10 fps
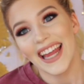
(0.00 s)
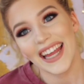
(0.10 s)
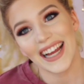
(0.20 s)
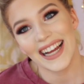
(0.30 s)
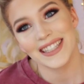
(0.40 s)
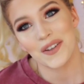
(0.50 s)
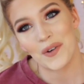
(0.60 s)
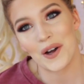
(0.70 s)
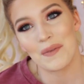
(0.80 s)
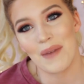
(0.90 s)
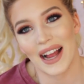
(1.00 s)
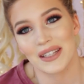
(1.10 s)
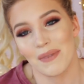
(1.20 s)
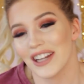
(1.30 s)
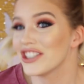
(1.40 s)
Hey guys, welcome
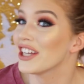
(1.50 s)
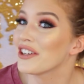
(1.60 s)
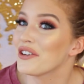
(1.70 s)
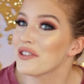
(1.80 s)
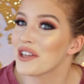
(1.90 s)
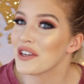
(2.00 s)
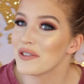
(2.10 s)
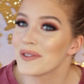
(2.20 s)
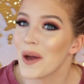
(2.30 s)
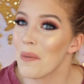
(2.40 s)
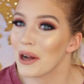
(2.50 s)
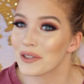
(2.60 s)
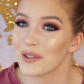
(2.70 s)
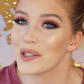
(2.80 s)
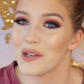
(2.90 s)
back to my channel. Thank you so
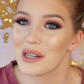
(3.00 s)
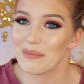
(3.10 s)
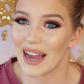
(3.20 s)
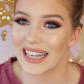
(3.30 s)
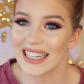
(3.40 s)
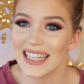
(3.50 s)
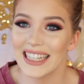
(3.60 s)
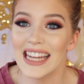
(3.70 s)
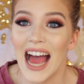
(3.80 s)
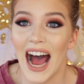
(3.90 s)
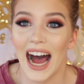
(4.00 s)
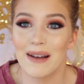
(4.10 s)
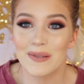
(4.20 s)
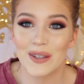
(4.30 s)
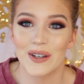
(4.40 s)
much for tuning back in.
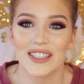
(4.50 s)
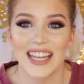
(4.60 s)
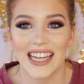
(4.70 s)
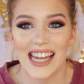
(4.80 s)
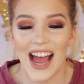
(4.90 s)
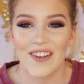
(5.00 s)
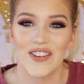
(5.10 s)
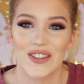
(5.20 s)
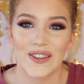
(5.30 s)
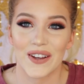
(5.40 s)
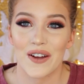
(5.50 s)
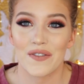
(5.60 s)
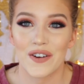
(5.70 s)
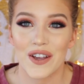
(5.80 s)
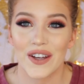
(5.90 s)
I'm so excited to have this look
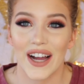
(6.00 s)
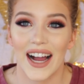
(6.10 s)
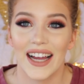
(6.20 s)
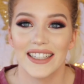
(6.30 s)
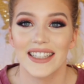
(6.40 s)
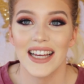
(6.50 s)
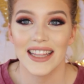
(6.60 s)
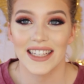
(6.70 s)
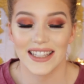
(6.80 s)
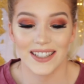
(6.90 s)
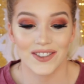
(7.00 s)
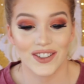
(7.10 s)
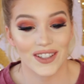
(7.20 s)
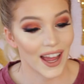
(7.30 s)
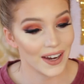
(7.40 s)
up for you guys. This is
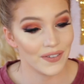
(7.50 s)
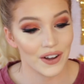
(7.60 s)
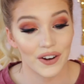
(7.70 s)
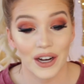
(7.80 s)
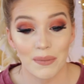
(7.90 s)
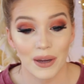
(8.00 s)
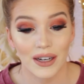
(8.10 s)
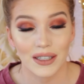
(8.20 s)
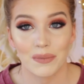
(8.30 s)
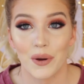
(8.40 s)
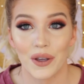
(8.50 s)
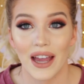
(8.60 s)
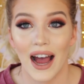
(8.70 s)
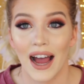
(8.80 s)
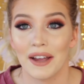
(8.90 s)
just kind of a cranberry
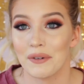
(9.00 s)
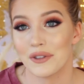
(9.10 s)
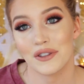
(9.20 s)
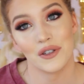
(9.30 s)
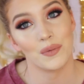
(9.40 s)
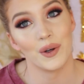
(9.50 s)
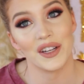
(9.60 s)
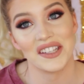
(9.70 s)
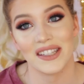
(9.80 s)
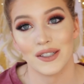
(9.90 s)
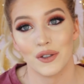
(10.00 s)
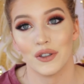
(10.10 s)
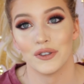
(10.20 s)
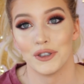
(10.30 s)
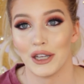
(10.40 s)
smoky eye, super easy
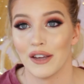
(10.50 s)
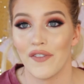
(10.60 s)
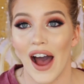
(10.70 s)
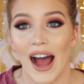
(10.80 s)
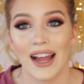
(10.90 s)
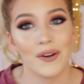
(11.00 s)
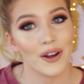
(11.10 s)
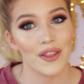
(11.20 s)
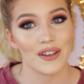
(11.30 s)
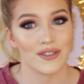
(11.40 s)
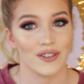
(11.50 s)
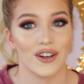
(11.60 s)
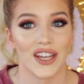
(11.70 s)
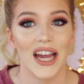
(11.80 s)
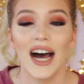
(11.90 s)
to achieve. I wear this
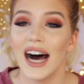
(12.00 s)
look